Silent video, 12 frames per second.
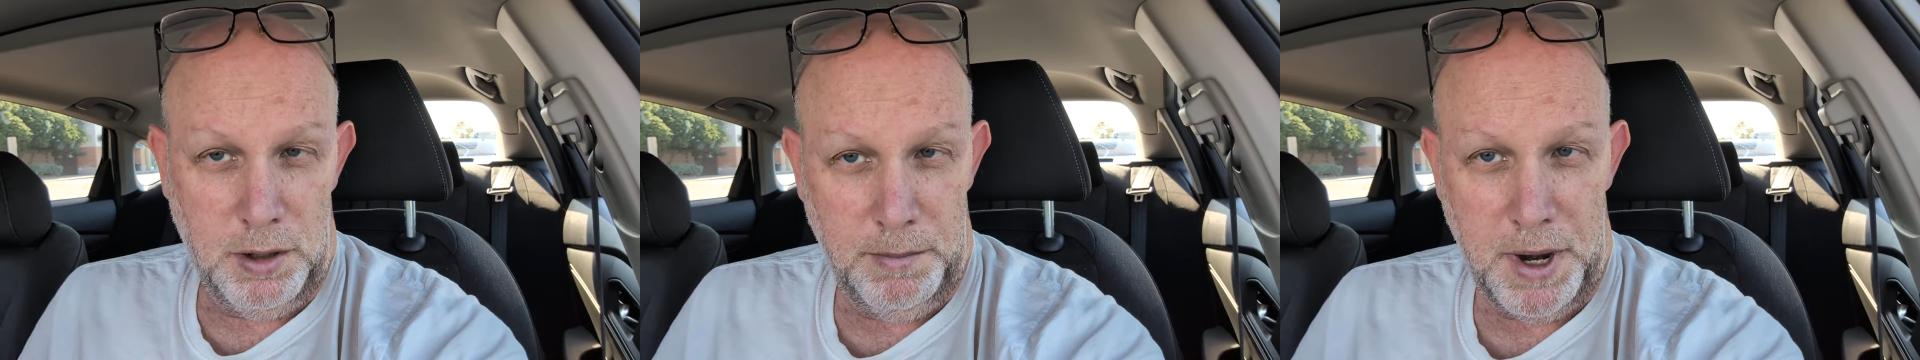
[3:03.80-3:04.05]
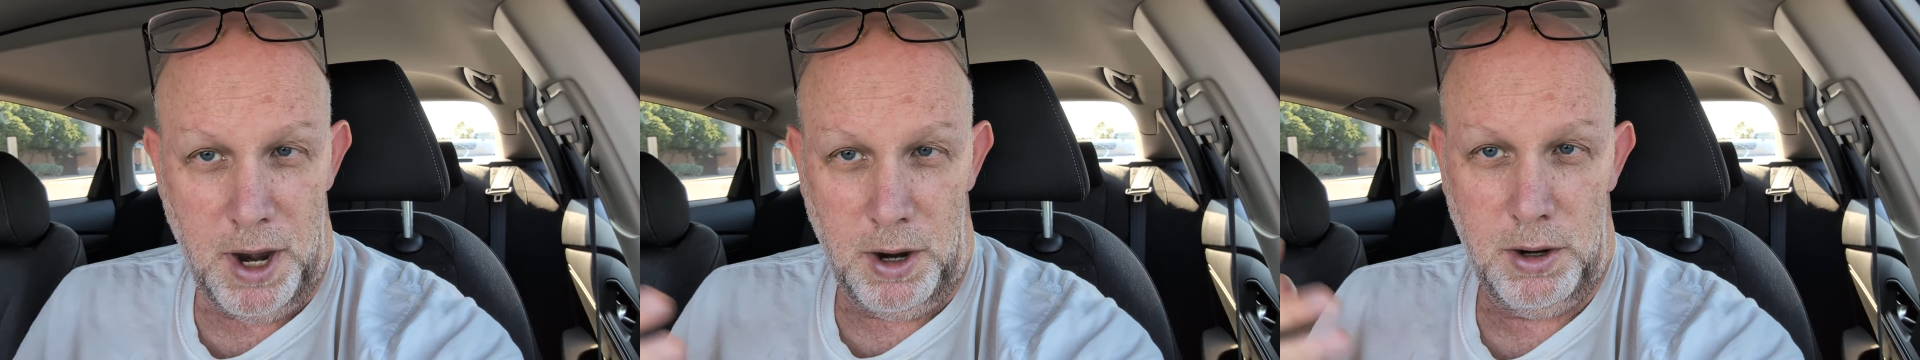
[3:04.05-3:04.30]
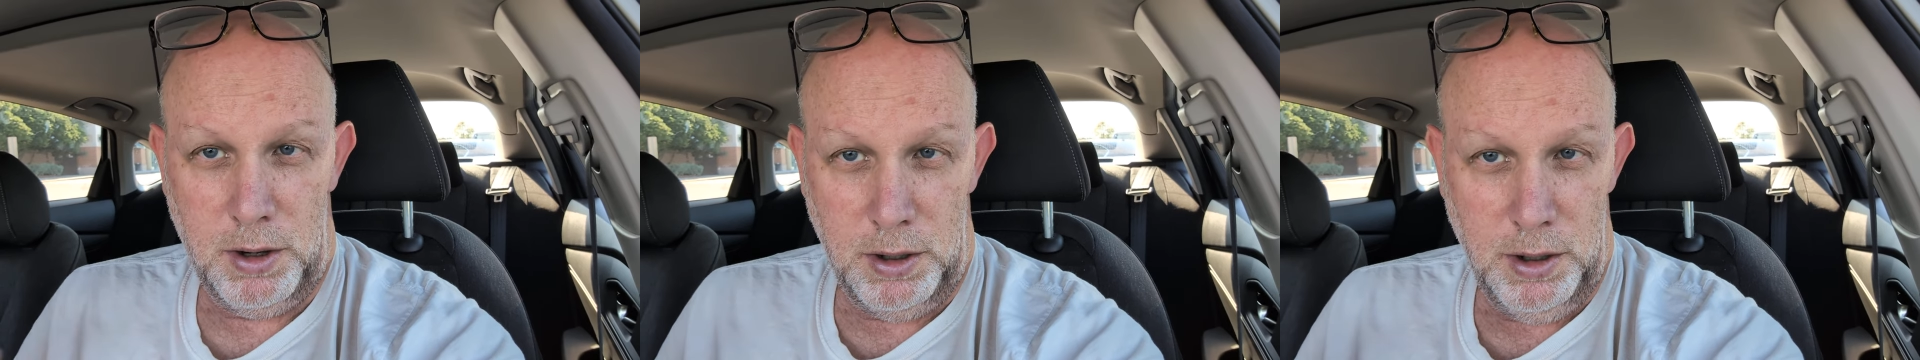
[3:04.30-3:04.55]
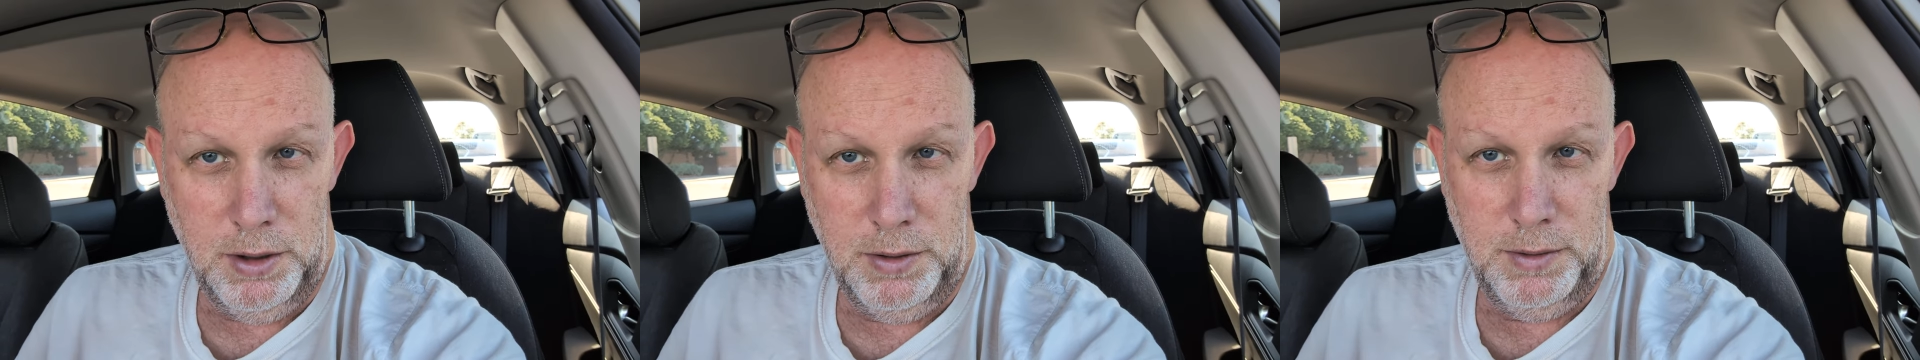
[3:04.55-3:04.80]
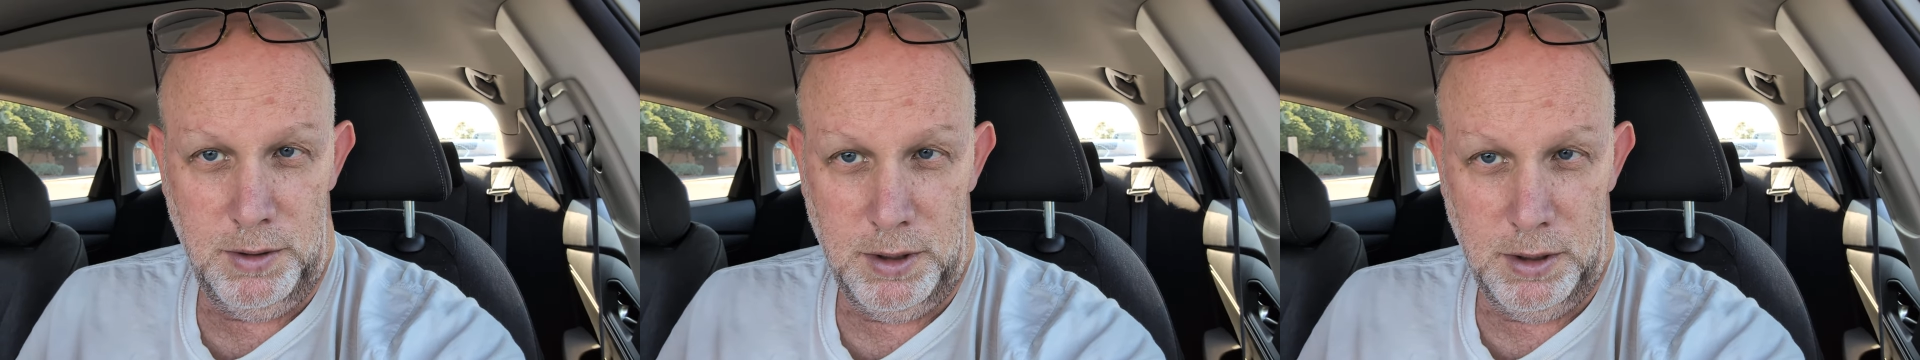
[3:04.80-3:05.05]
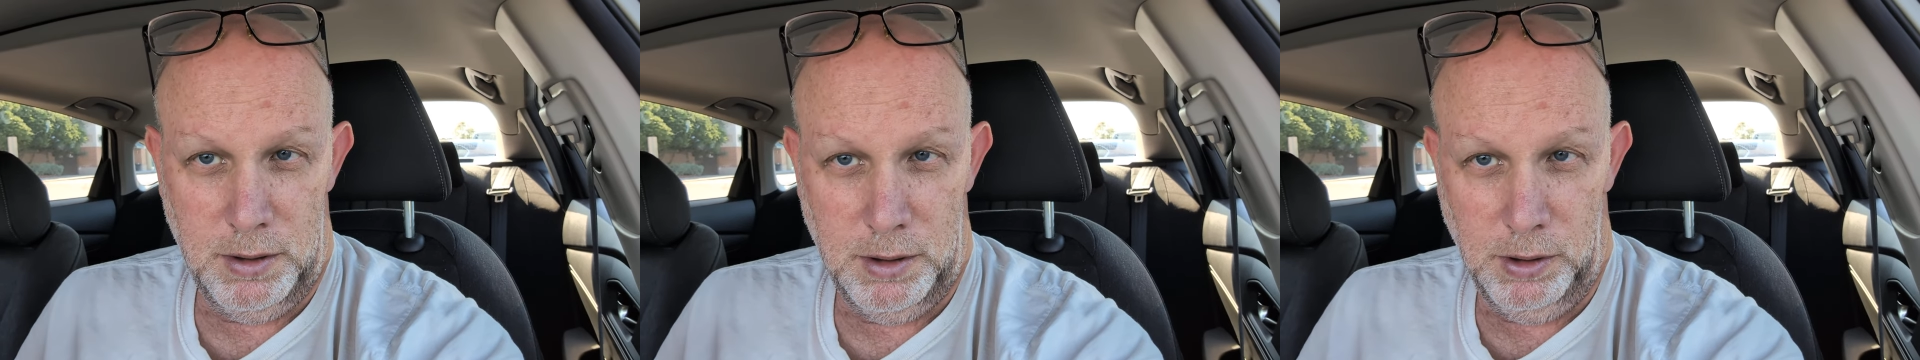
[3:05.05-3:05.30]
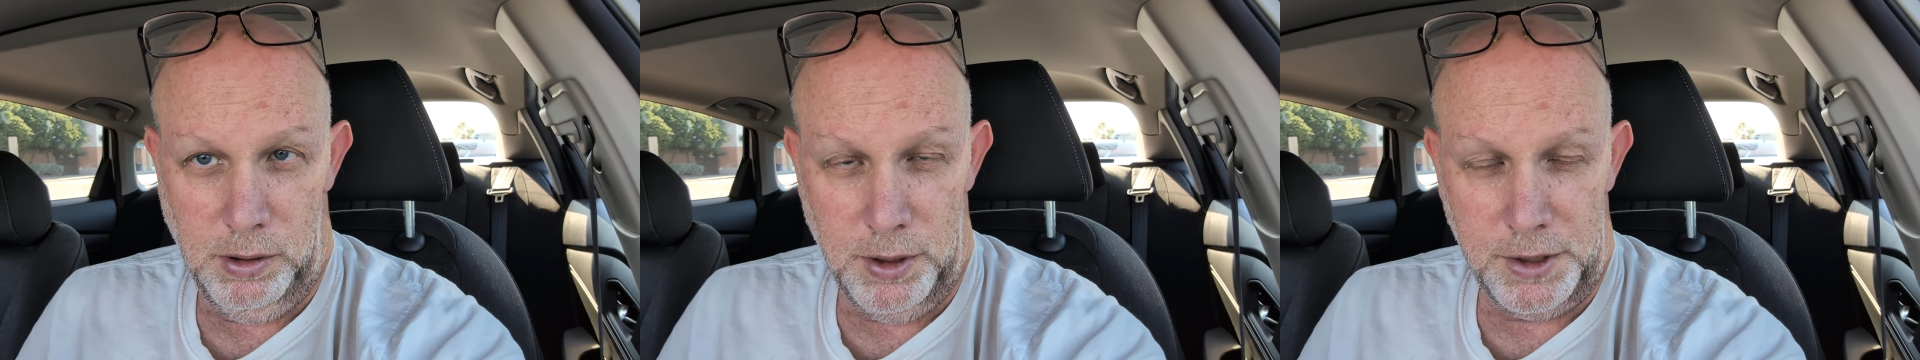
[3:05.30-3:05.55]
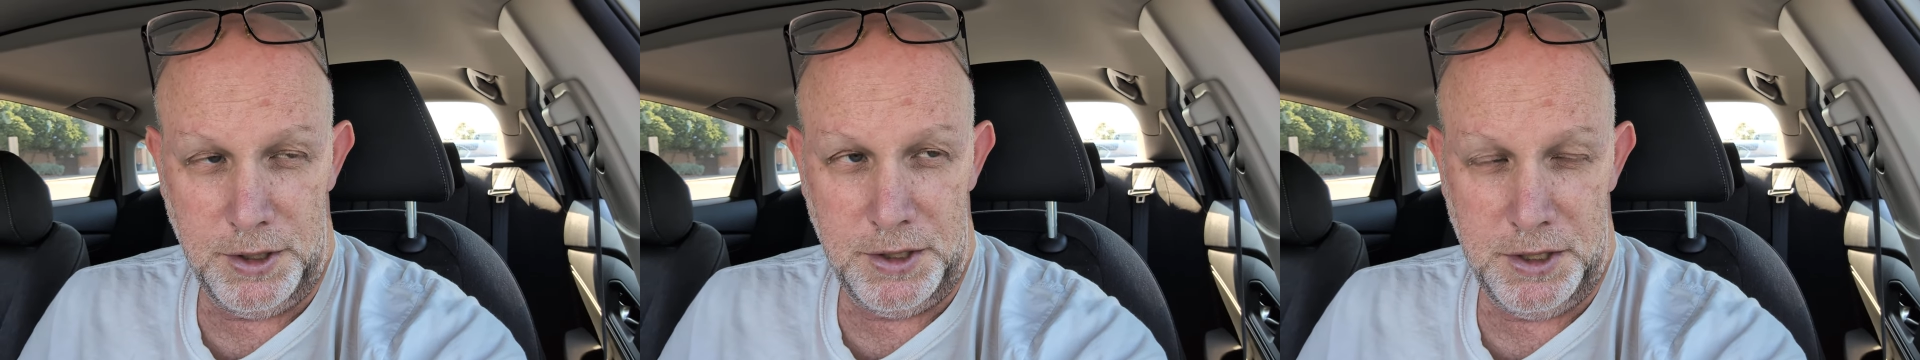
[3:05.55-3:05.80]
compare her own
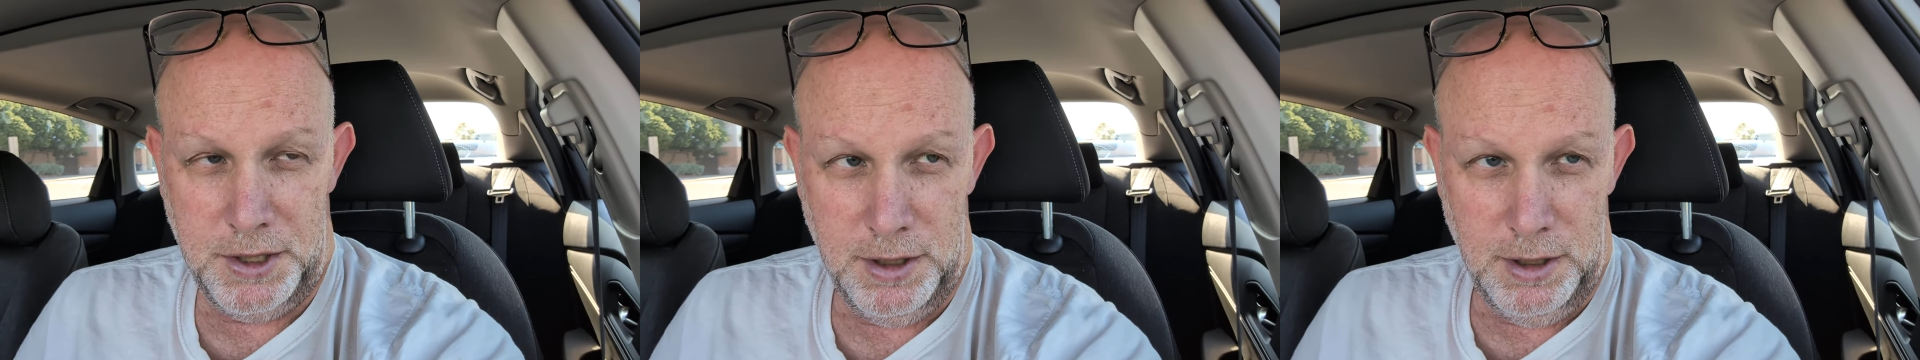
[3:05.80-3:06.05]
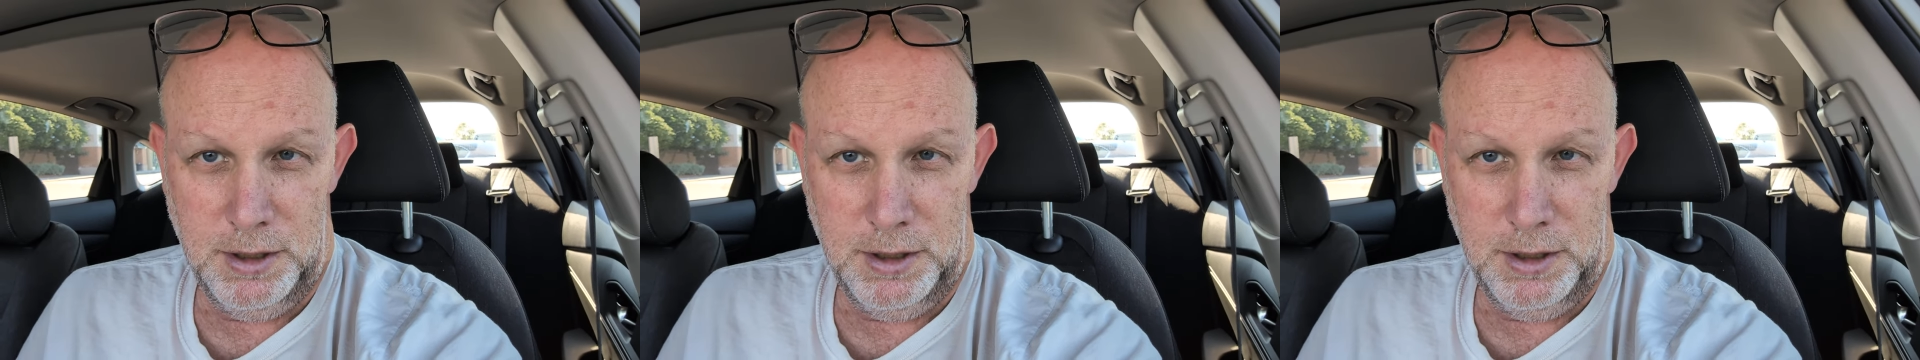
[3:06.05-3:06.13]
looks